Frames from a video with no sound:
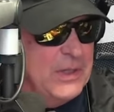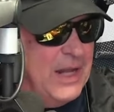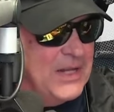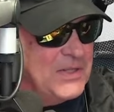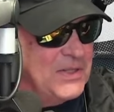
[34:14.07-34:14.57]

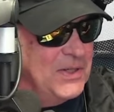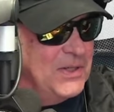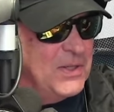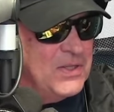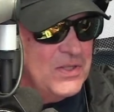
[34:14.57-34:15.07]

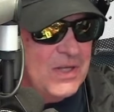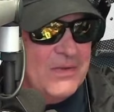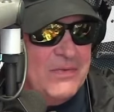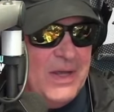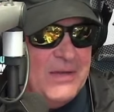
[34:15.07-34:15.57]
dances,
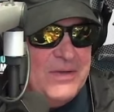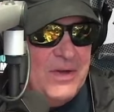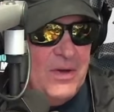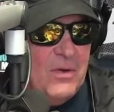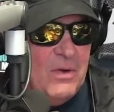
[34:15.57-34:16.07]
and then,
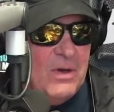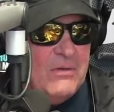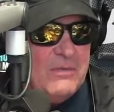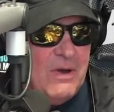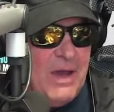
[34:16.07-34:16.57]

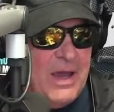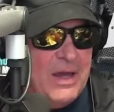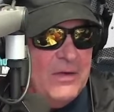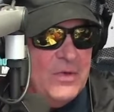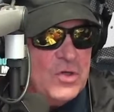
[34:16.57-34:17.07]
a
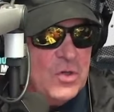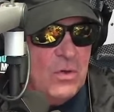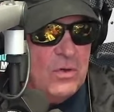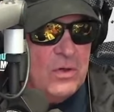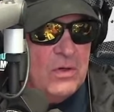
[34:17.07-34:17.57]
hand on the
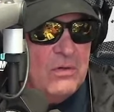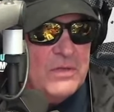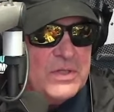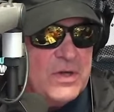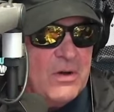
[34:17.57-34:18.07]
shoulder or the
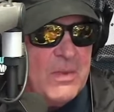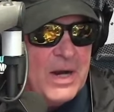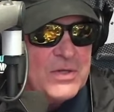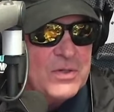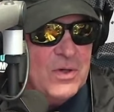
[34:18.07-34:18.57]

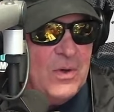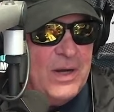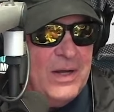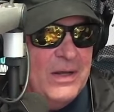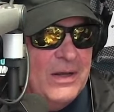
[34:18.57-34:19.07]
stairmaster
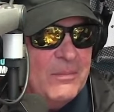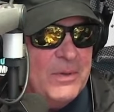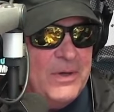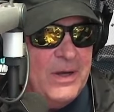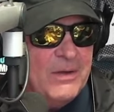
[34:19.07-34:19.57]
going up
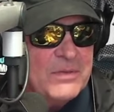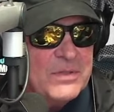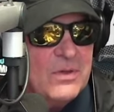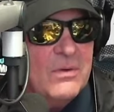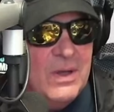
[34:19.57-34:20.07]
and down.
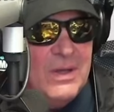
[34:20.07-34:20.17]
So...